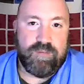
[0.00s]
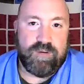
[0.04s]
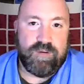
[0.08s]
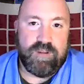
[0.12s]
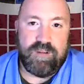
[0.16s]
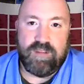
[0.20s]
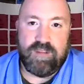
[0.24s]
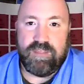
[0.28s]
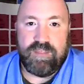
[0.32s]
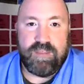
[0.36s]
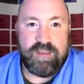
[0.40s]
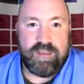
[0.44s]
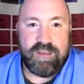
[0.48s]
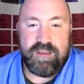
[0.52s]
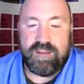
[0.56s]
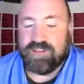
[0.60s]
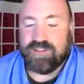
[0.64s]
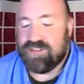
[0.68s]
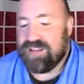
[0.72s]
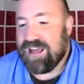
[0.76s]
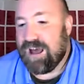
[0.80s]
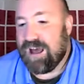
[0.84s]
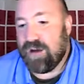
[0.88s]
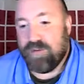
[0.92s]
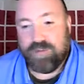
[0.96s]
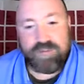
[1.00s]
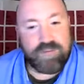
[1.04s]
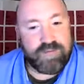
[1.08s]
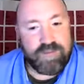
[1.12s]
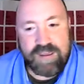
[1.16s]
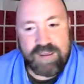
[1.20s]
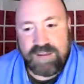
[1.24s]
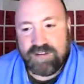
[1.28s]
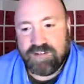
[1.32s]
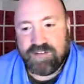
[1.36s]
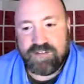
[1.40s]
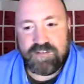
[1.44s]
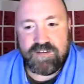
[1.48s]
It sounds
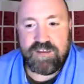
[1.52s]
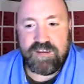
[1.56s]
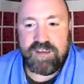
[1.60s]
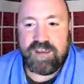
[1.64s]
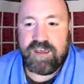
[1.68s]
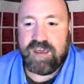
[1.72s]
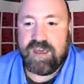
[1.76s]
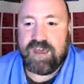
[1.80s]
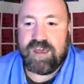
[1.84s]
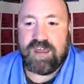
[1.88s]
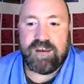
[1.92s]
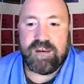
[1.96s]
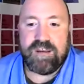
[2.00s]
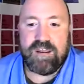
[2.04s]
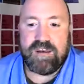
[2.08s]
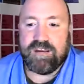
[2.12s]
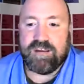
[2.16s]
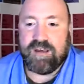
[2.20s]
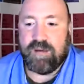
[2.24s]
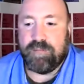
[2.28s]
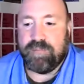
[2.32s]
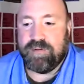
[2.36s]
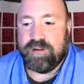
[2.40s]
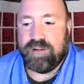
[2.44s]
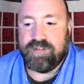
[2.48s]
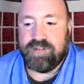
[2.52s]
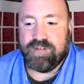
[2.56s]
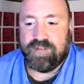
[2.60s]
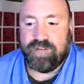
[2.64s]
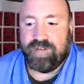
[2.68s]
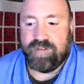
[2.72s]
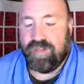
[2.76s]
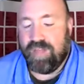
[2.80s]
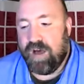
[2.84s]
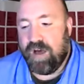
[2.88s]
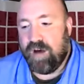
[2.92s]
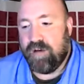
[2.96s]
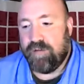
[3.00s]
fancy, and companies
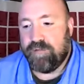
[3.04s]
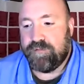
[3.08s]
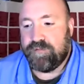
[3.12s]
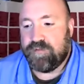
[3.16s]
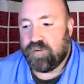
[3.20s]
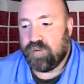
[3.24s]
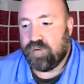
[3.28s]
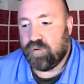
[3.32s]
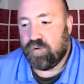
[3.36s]
love